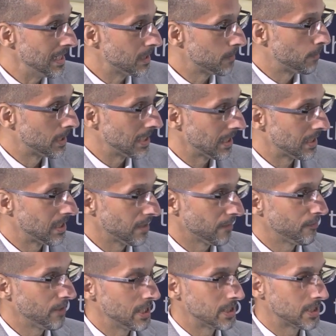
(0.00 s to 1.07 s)
particular
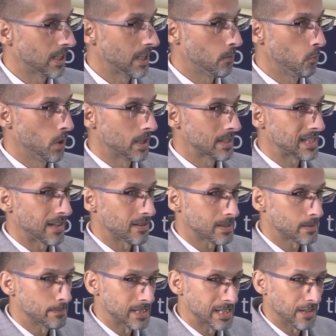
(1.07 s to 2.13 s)
feature and works out
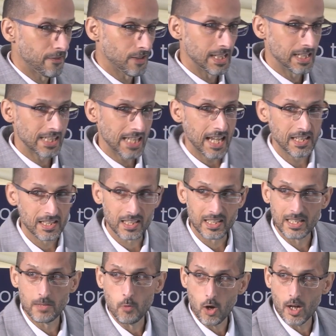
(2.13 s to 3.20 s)
specifically
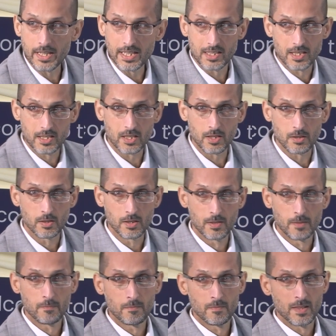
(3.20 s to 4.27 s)
technically what I need to do.
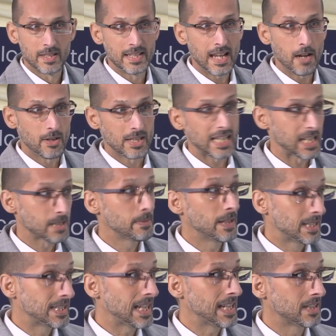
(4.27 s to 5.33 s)
Now it takes me a
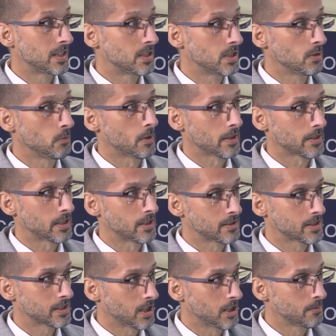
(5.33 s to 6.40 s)
day to do one of those
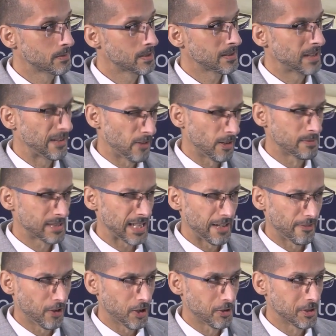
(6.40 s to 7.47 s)
scopes if I'm stay
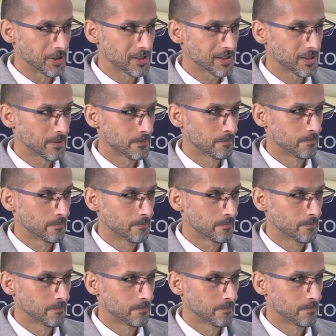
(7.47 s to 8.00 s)
focused.